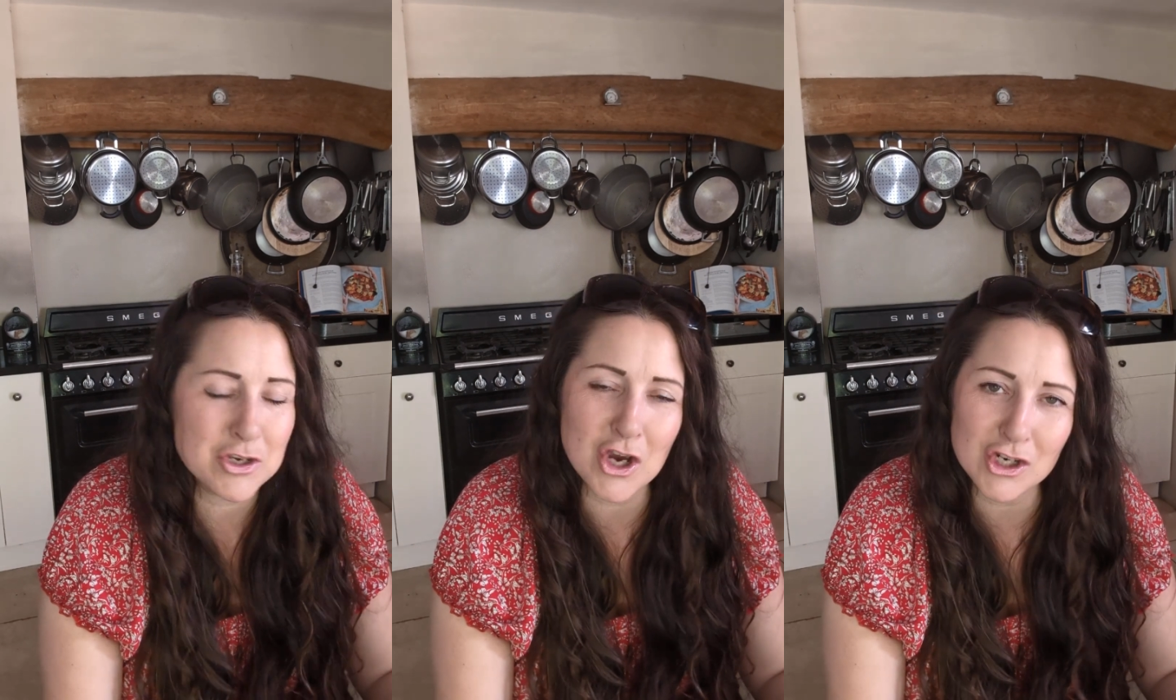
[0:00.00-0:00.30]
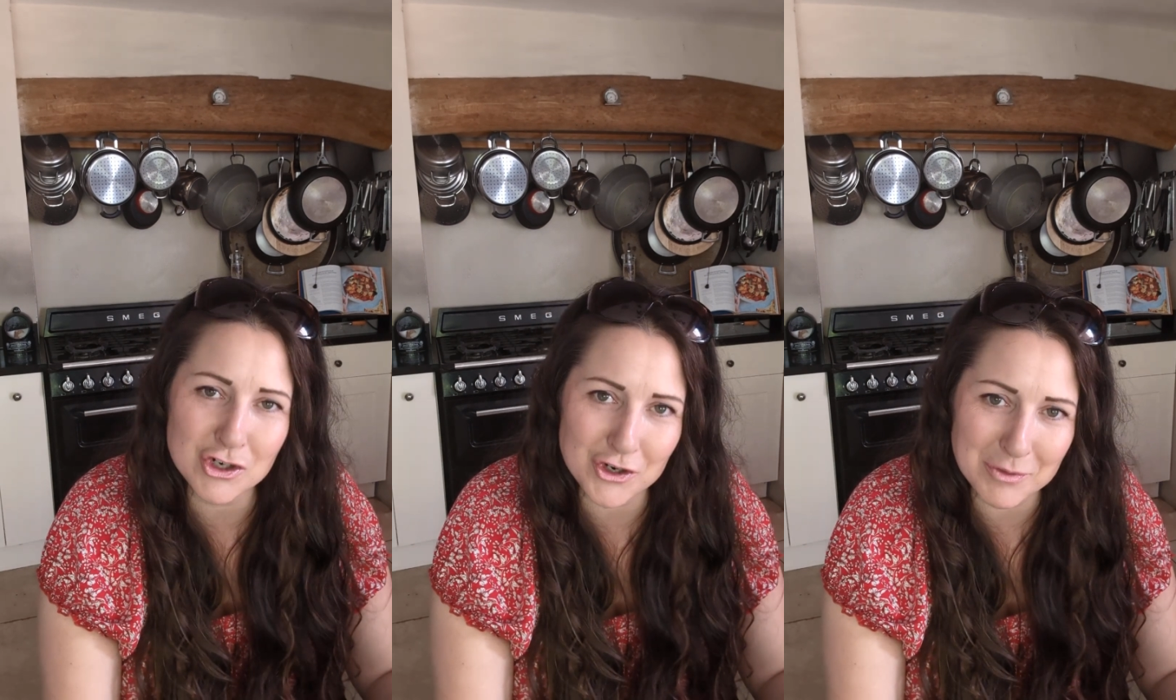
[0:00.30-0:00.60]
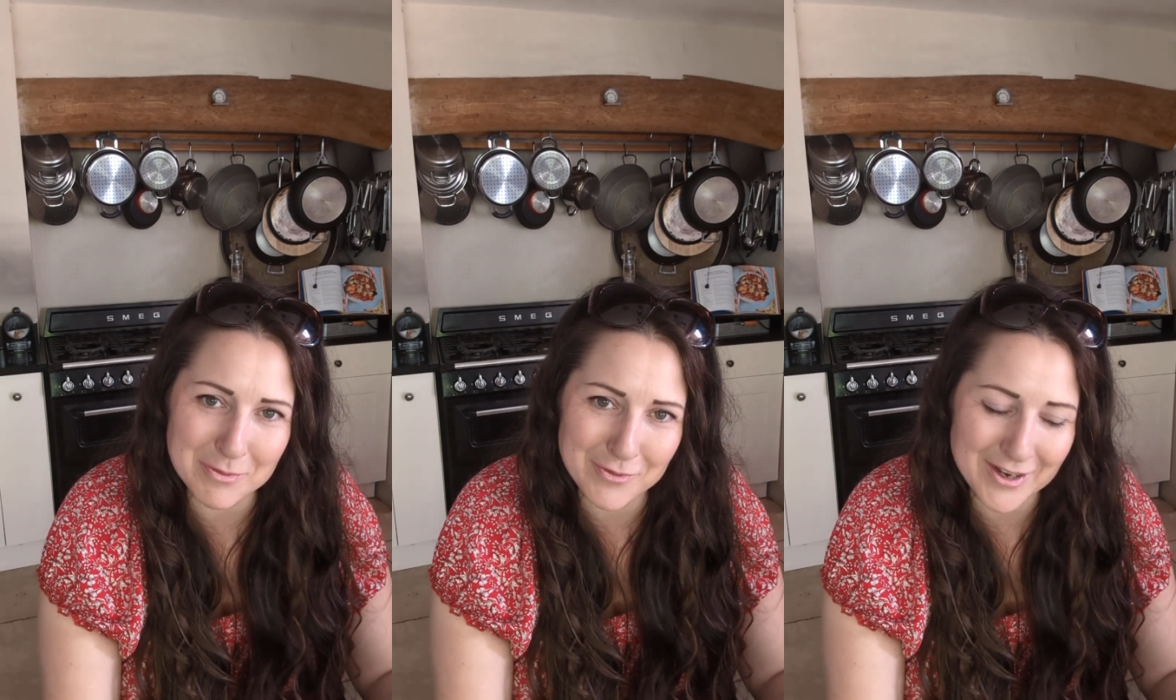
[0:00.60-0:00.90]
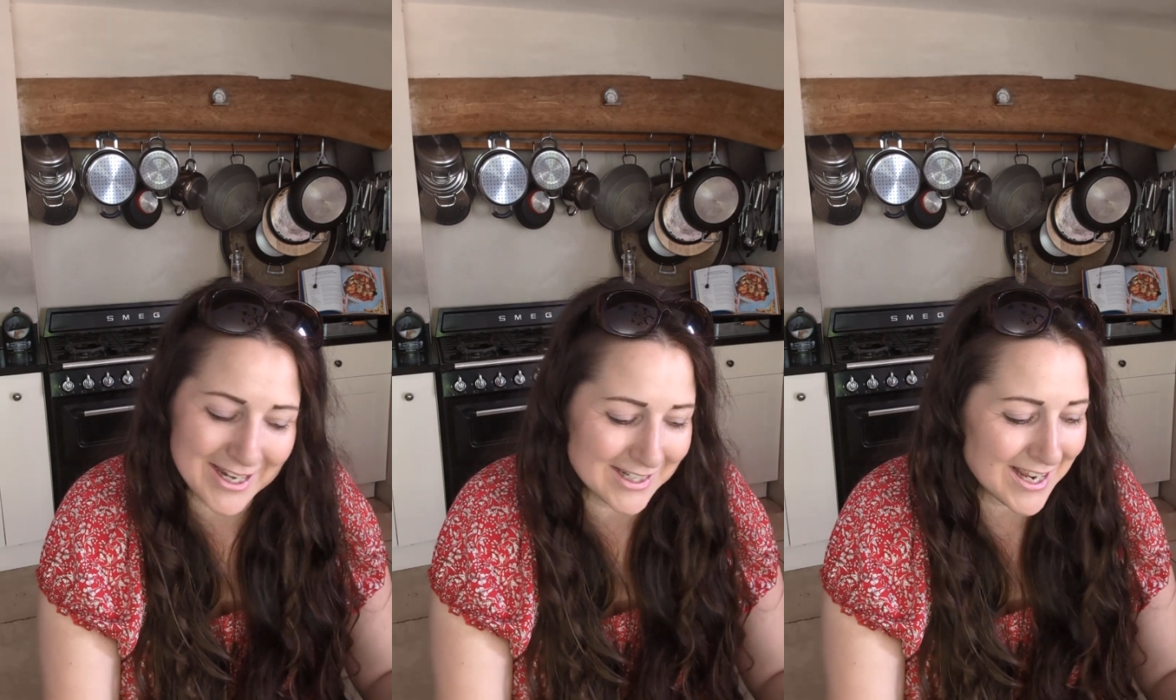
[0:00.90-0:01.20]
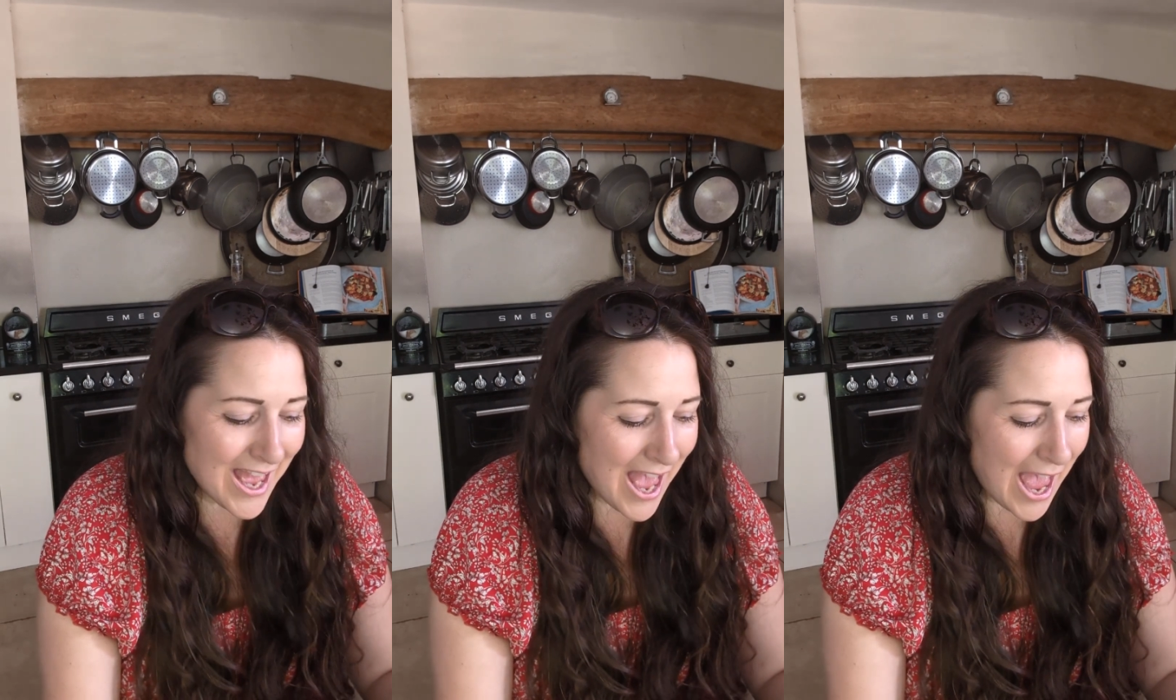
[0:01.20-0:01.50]
Church Crookham and
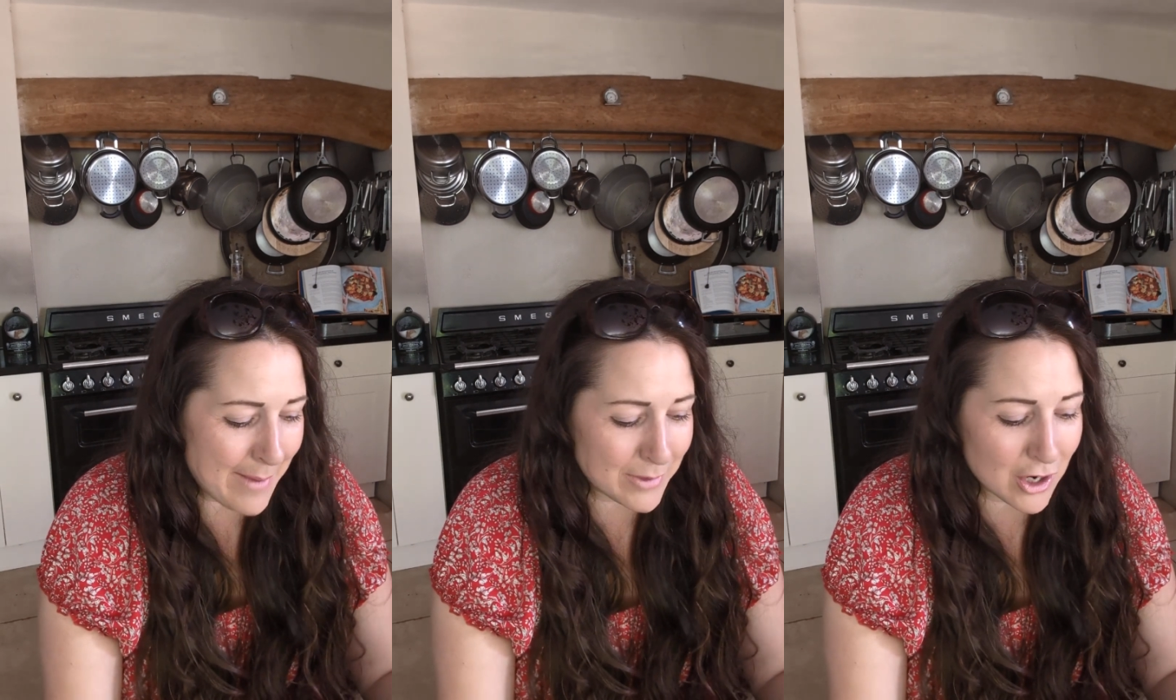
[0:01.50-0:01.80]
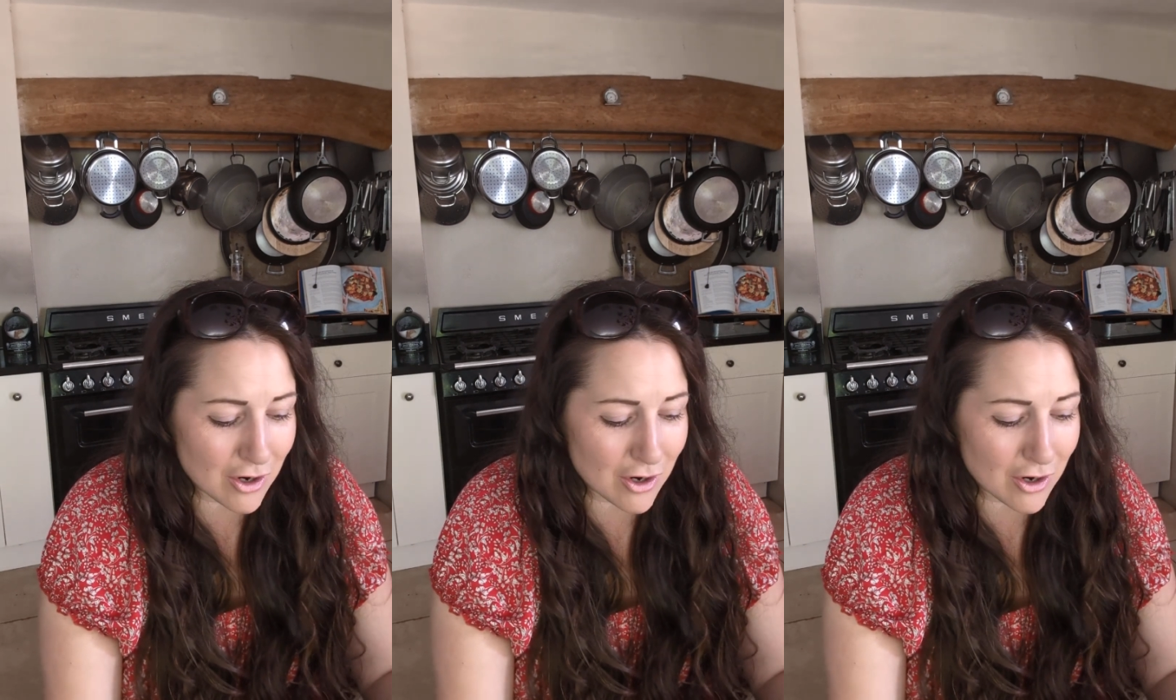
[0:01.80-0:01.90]
Fleet and